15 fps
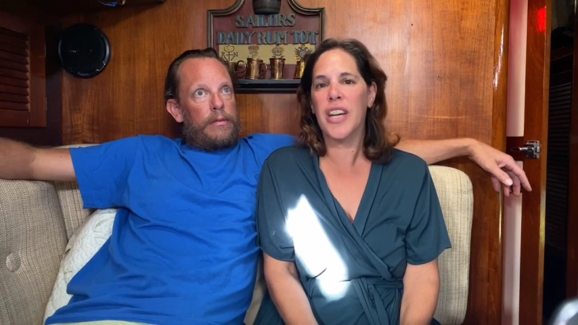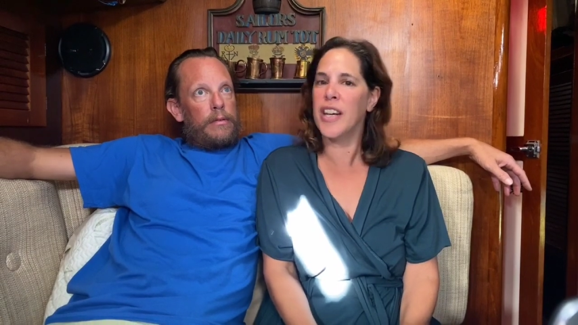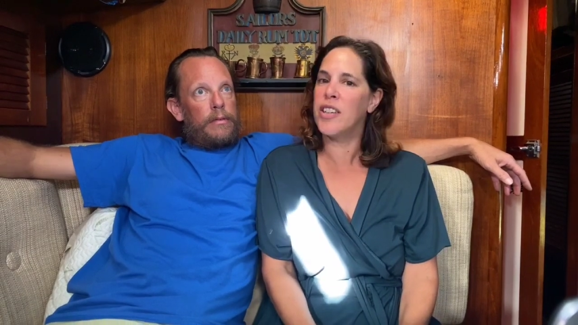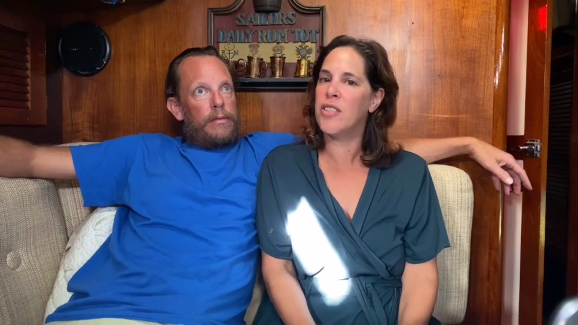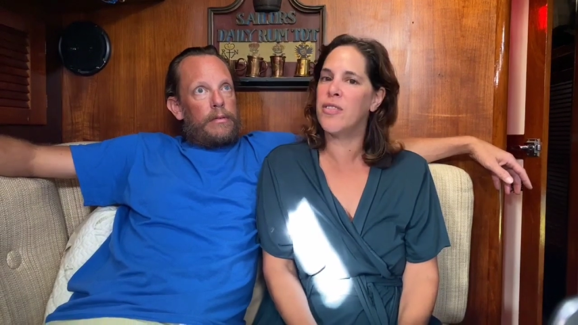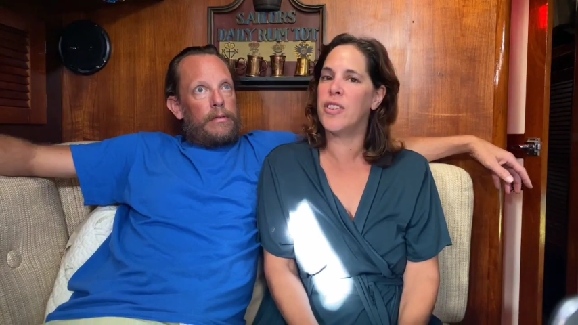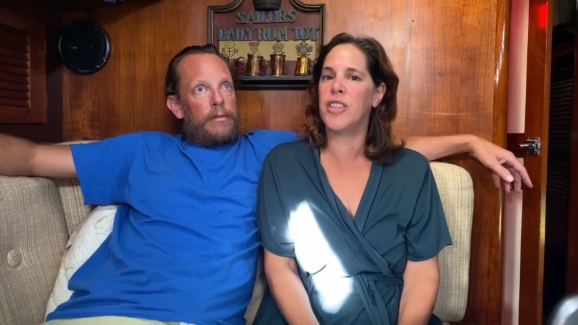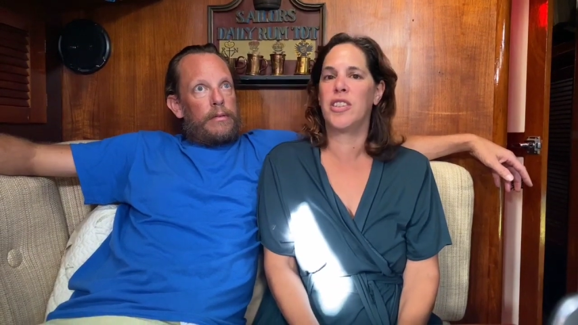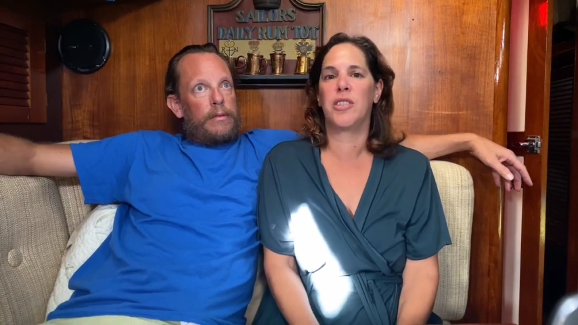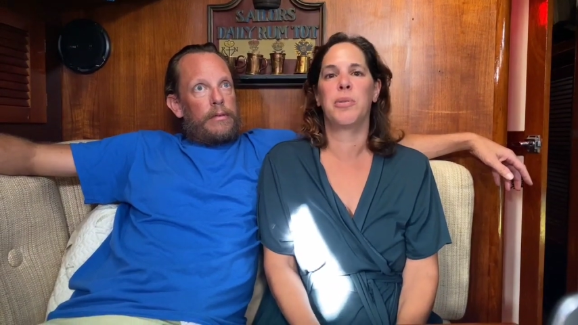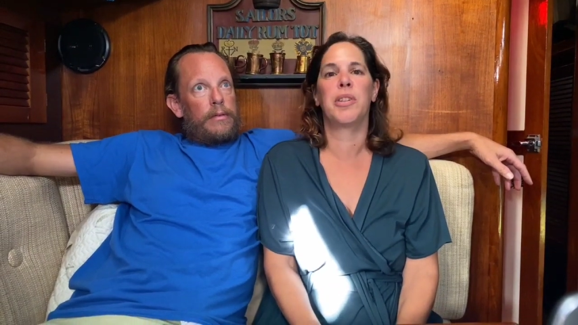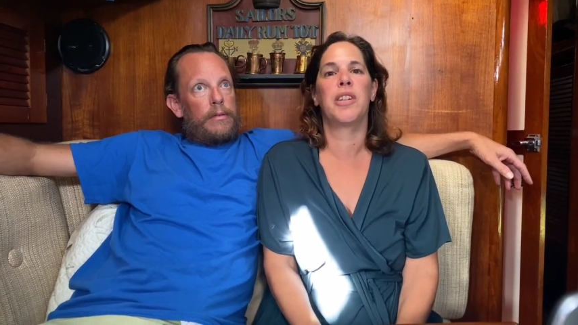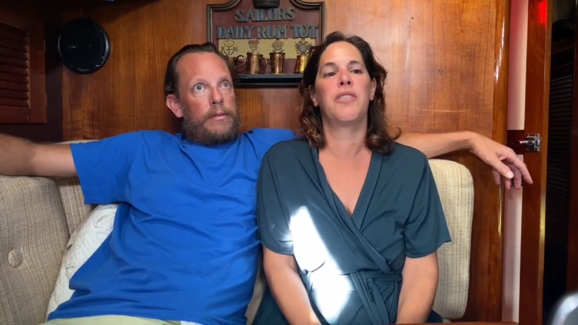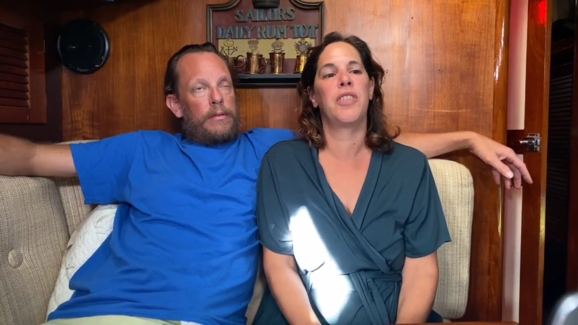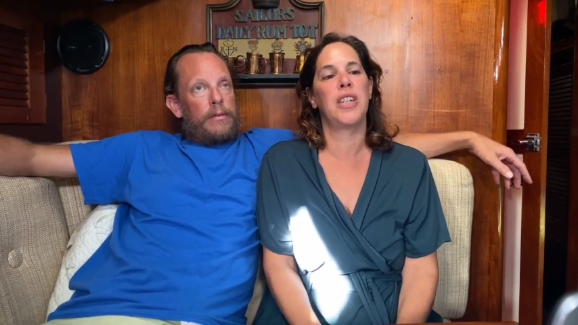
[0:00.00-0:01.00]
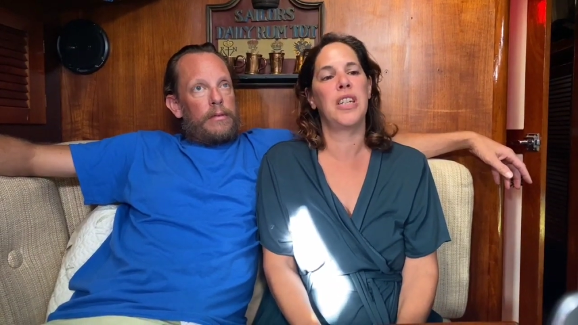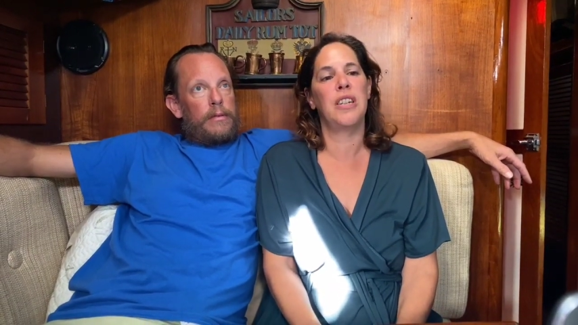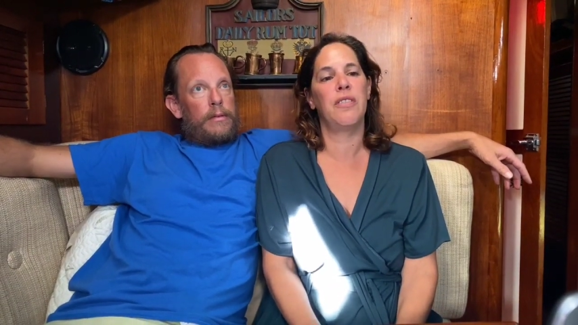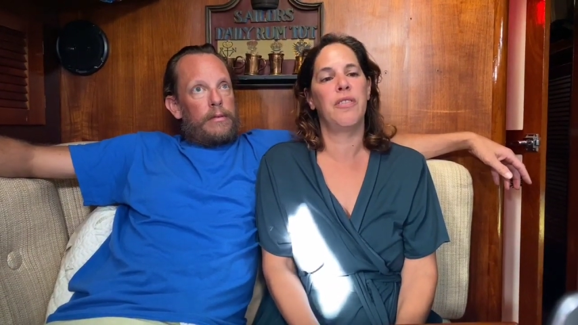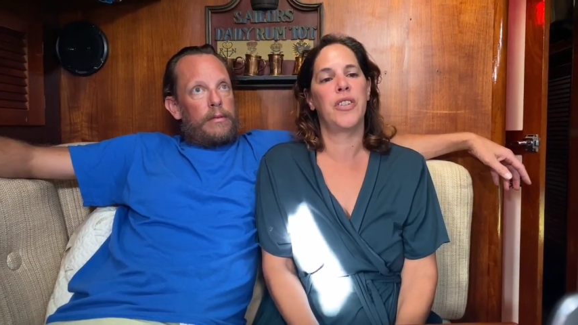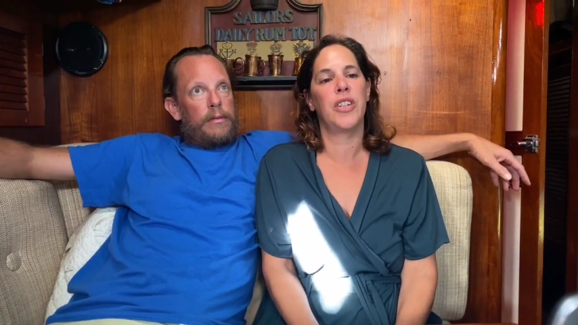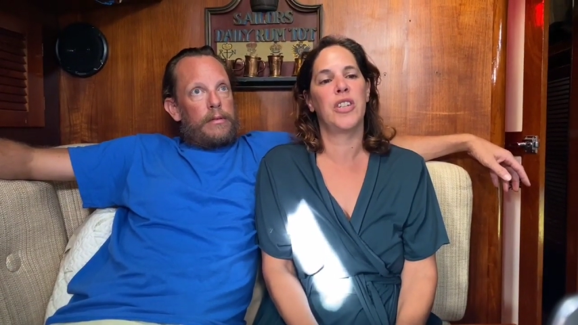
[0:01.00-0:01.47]
Speaker 1: to catch fish. We love to
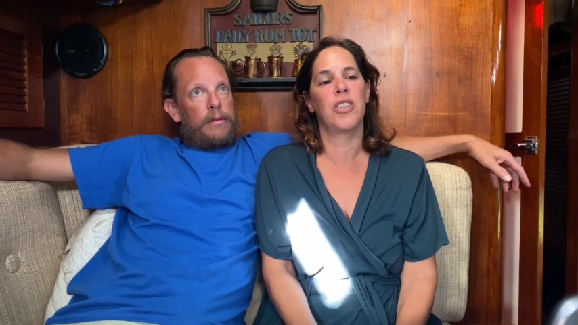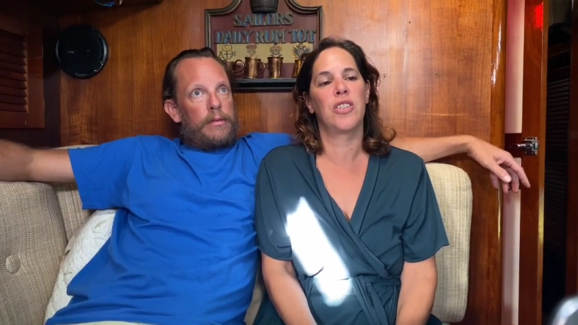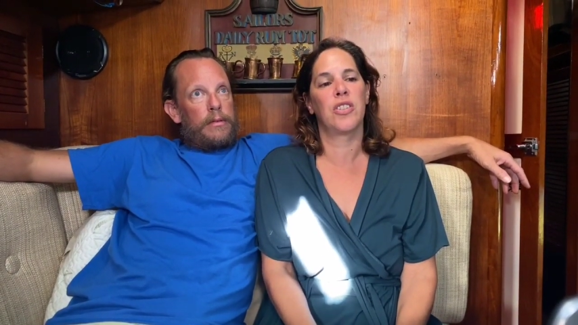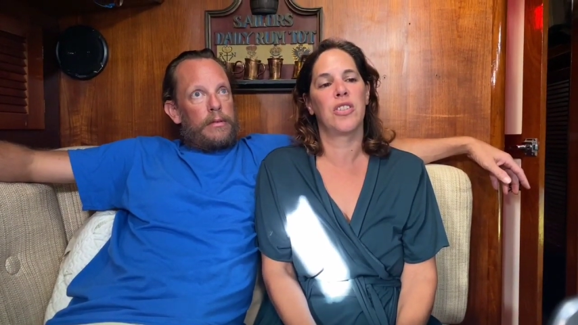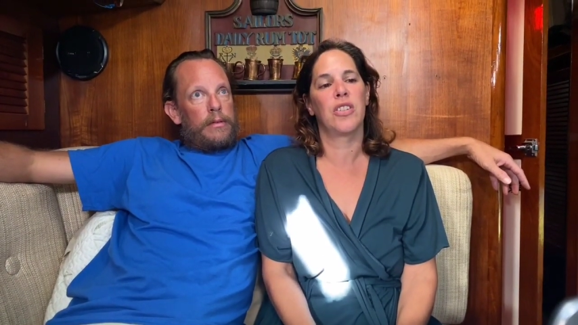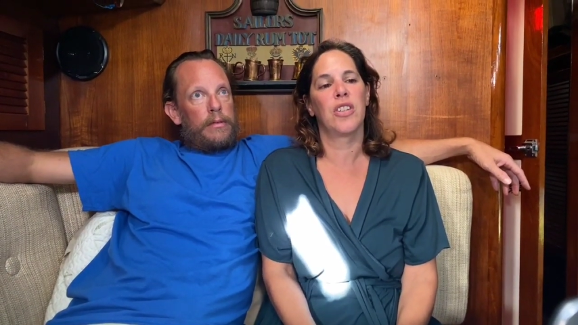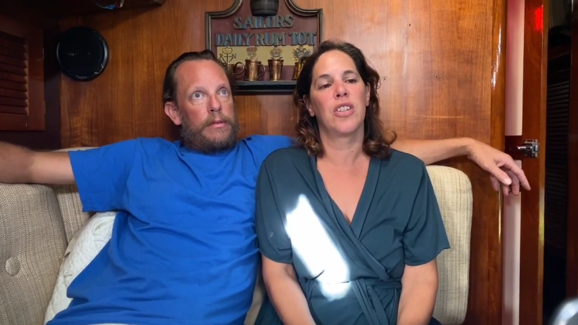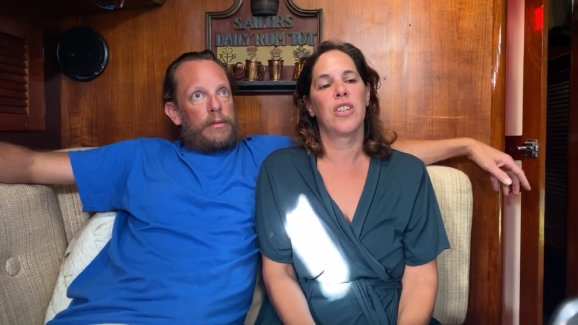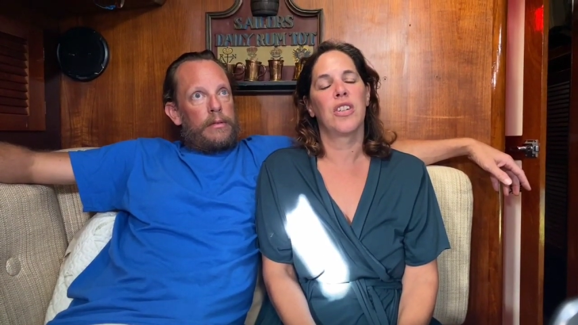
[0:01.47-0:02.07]
eat fish.